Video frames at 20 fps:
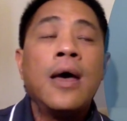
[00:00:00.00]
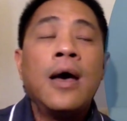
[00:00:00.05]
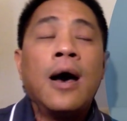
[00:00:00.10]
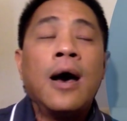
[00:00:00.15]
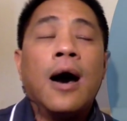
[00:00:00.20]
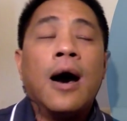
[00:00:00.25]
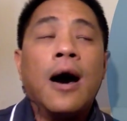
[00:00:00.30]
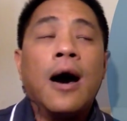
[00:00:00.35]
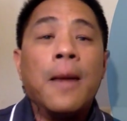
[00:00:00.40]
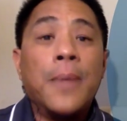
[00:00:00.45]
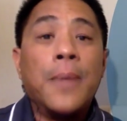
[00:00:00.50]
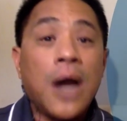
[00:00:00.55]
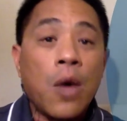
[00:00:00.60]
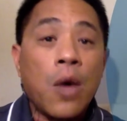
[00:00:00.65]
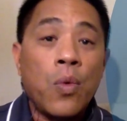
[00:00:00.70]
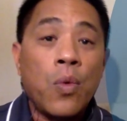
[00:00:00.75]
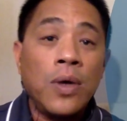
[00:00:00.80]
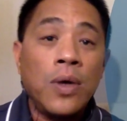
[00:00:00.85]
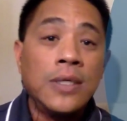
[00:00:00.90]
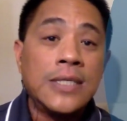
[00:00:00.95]
But I
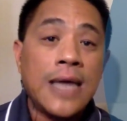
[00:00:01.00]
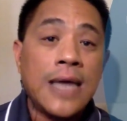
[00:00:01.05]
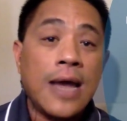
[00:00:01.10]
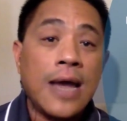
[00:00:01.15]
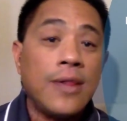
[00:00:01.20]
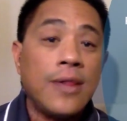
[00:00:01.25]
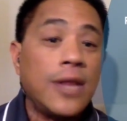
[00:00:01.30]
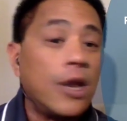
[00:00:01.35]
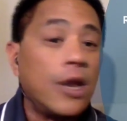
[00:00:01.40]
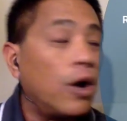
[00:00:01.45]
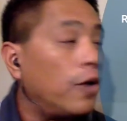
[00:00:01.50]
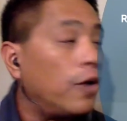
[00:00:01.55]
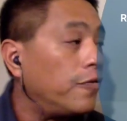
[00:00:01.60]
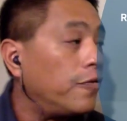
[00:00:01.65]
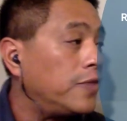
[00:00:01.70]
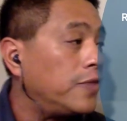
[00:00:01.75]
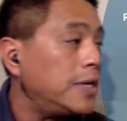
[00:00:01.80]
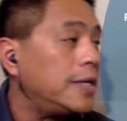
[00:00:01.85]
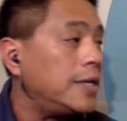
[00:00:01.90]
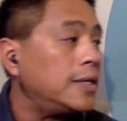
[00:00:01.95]
will say that of
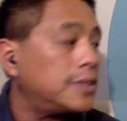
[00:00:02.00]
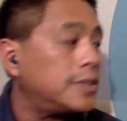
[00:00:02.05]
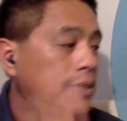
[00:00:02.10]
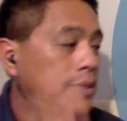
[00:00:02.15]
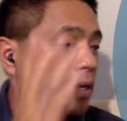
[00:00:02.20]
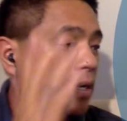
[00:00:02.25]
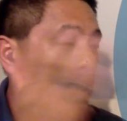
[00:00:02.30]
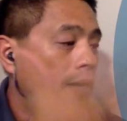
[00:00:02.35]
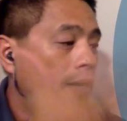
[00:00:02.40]
these